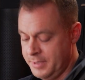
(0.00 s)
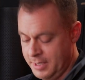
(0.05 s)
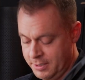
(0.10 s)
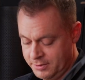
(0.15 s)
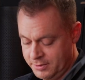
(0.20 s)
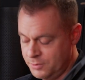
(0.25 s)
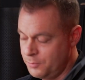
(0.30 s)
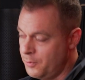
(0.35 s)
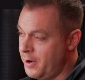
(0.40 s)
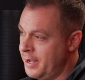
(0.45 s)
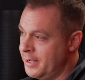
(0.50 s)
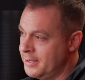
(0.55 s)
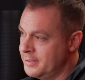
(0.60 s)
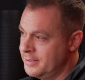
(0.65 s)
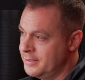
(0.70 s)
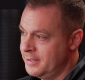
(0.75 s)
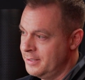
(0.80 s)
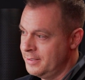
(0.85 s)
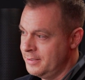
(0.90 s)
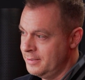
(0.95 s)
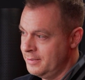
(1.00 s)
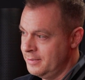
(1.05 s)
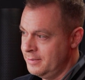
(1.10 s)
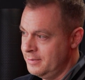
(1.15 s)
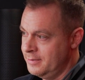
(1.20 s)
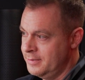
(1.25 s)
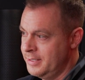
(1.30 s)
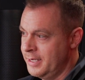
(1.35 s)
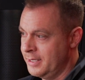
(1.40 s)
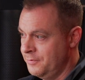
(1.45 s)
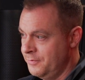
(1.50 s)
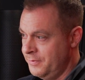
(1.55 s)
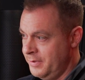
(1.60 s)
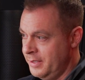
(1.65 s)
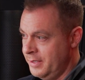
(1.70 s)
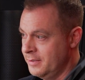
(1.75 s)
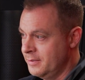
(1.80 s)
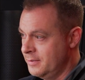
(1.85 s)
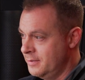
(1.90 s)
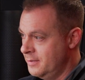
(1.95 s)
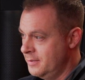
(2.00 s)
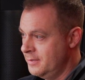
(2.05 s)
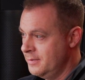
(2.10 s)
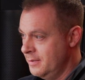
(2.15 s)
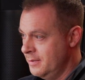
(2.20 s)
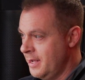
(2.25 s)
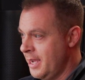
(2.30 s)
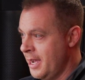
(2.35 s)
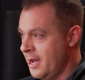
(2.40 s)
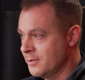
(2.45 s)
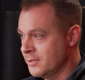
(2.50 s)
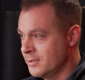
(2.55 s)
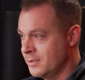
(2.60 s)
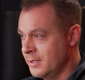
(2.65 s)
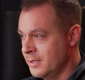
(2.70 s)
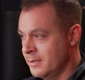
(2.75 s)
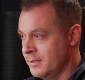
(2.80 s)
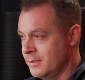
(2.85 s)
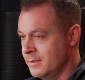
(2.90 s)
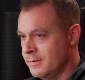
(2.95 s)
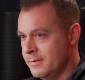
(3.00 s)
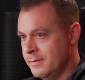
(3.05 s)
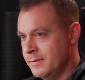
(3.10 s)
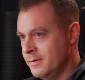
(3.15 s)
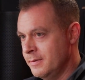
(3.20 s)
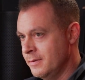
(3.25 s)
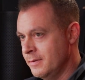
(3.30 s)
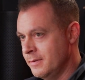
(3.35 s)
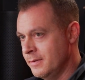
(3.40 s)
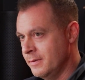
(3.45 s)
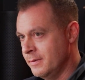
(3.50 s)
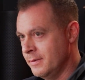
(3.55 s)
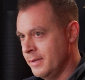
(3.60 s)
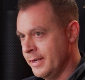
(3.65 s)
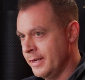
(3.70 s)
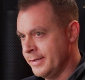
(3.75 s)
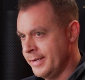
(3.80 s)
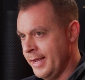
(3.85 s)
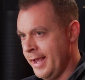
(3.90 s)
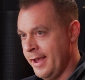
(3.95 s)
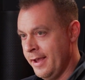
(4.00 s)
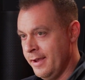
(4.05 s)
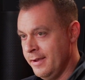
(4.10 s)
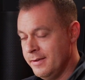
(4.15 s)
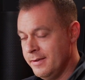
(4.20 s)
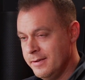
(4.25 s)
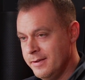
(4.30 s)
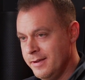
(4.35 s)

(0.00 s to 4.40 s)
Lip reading: Oprah's house twice and Zach Levine's house in a day.